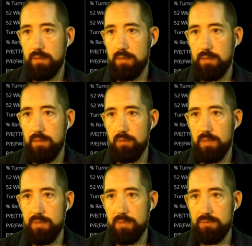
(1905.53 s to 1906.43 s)
here, why don't
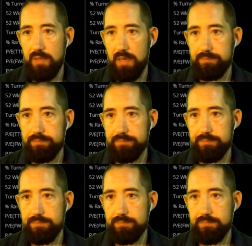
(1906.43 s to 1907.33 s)
we do that?
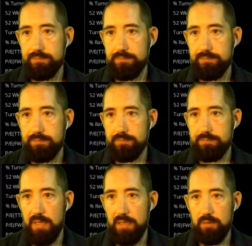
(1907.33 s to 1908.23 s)
edit
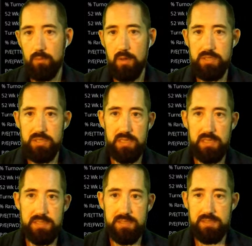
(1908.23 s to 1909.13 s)
watch
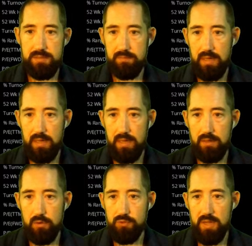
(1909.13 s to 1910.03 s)
lists, right? I don't know
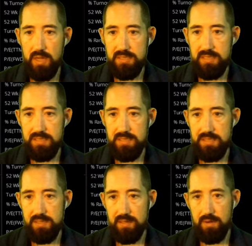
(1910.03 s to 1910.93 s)
if you guys can see
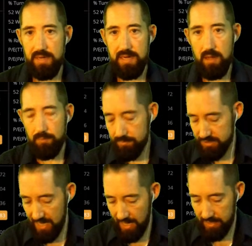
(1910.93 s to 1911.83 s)
that right now, but I'm
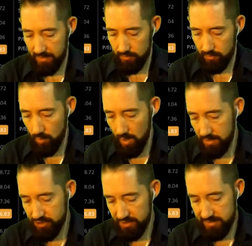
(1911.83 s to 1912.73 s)
just adding a new
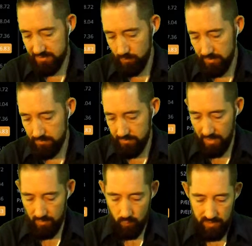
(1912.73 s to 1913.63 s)
watch list. The way you do
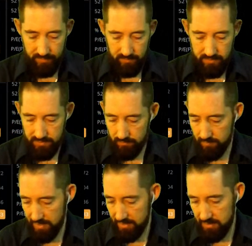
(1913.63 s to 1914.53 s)
that in Webull is you
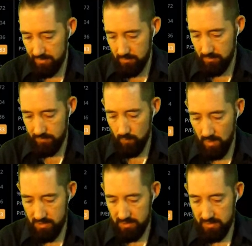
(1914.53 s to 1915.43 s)
right click over the
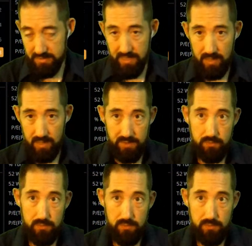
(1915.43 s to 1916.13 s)
watch list tab and you